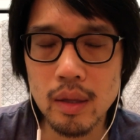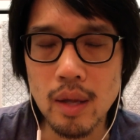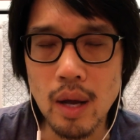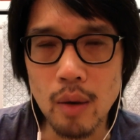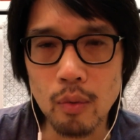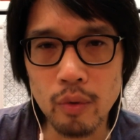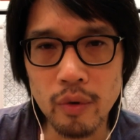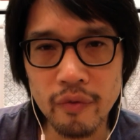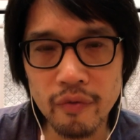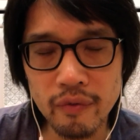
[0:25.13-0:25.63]
I
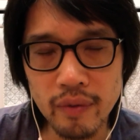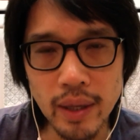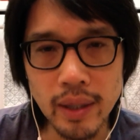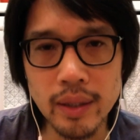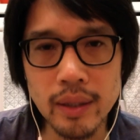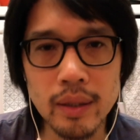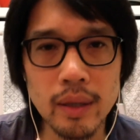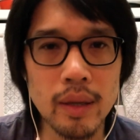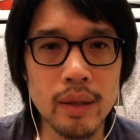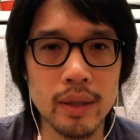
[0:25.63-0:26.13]

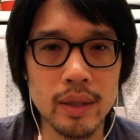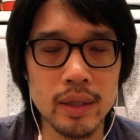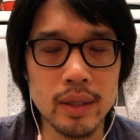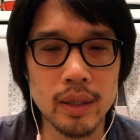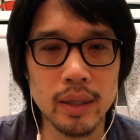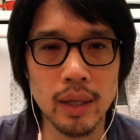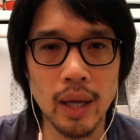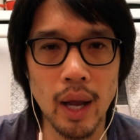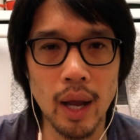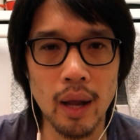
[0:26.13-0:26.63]
reflected on this
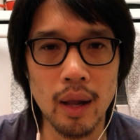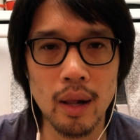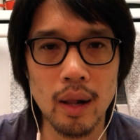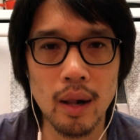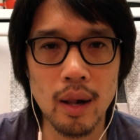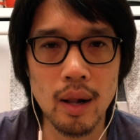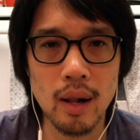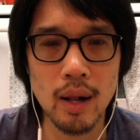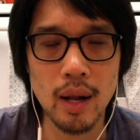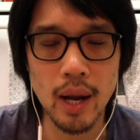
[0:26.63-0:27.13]
today,
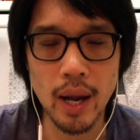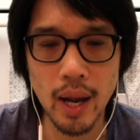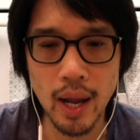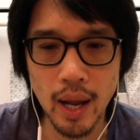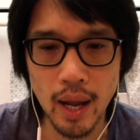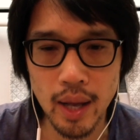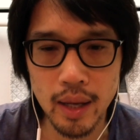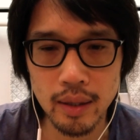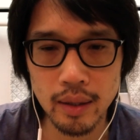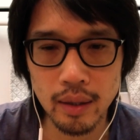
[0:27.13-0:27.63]

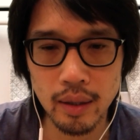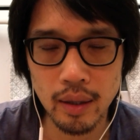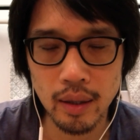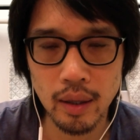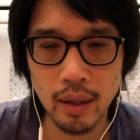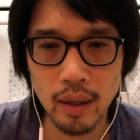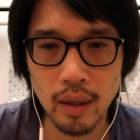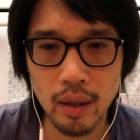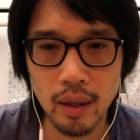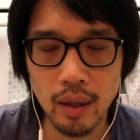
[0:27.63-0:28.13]
and
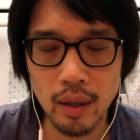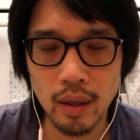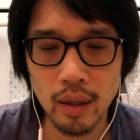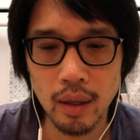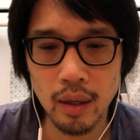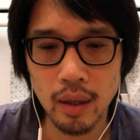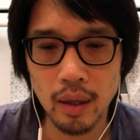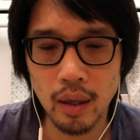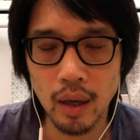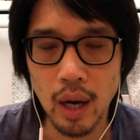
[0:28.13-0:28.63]

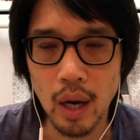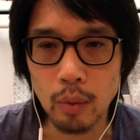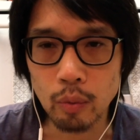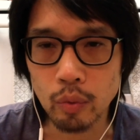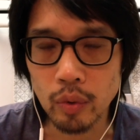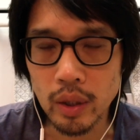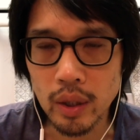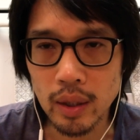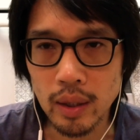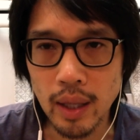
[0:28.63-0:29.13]
I
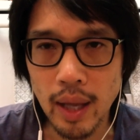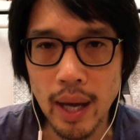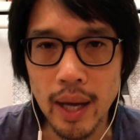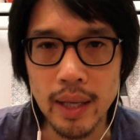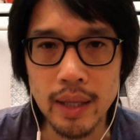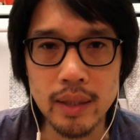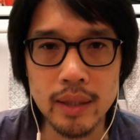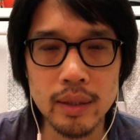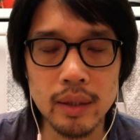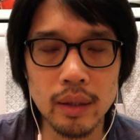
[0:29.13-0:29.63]

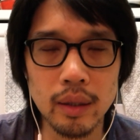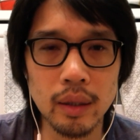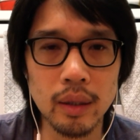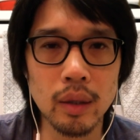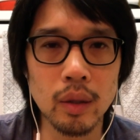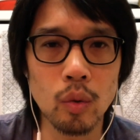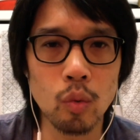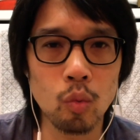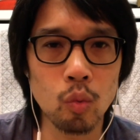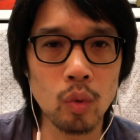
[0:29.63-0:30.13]
realized
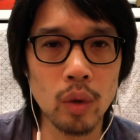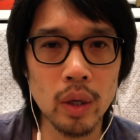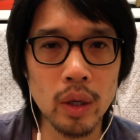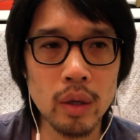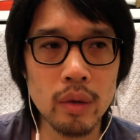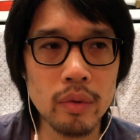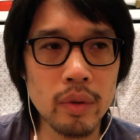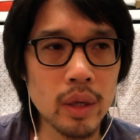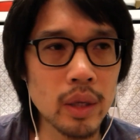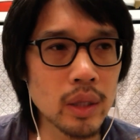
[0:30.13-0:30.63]

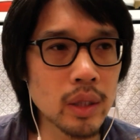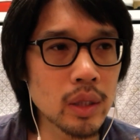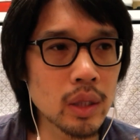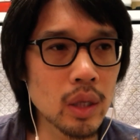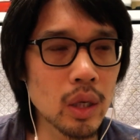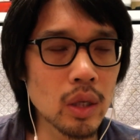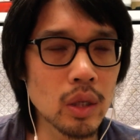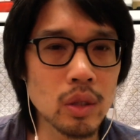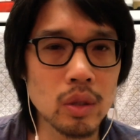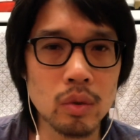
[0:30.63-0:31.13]
where this
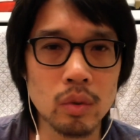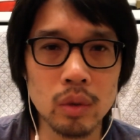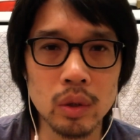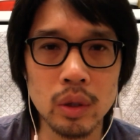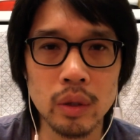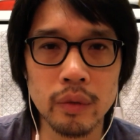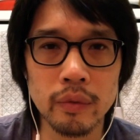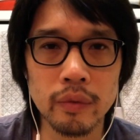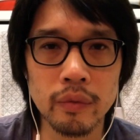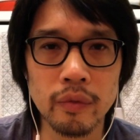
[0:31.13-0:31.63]
sort
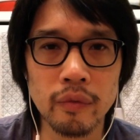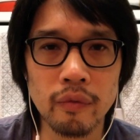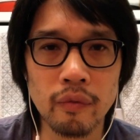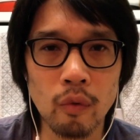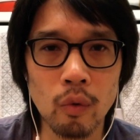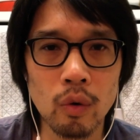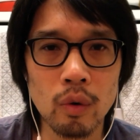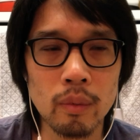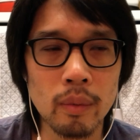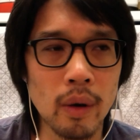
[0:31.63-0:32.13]
of
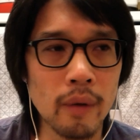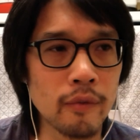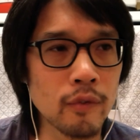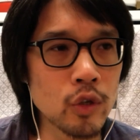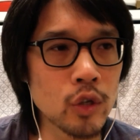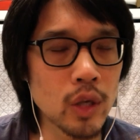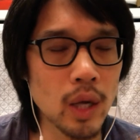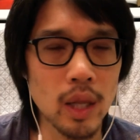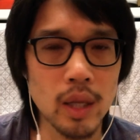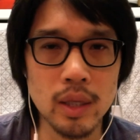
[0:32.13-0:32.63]
form of
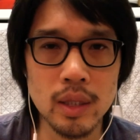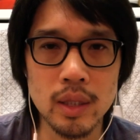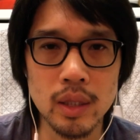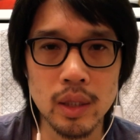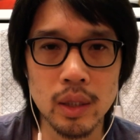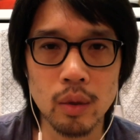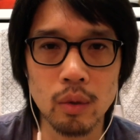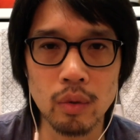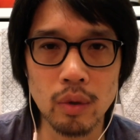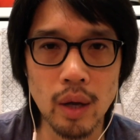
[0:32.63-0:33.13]

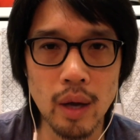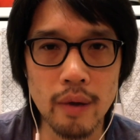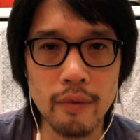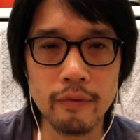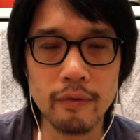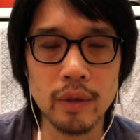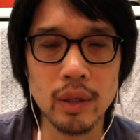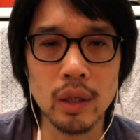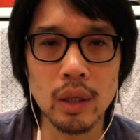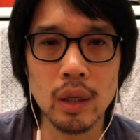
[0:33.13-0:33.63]
jealousy or
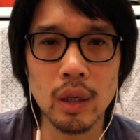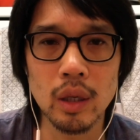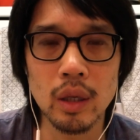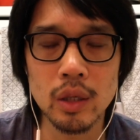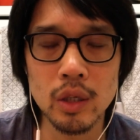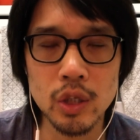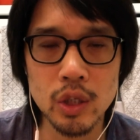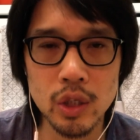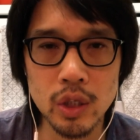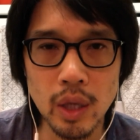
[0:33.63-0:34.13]
envy
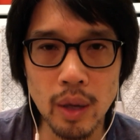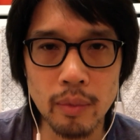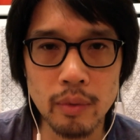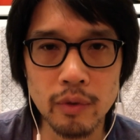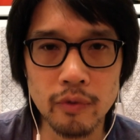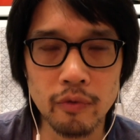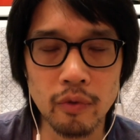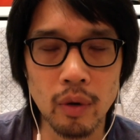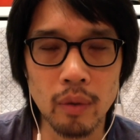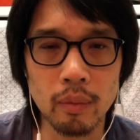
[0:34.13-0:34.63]
stems
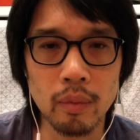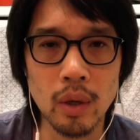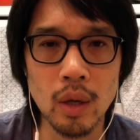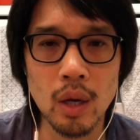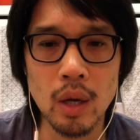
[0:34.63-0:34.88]
from.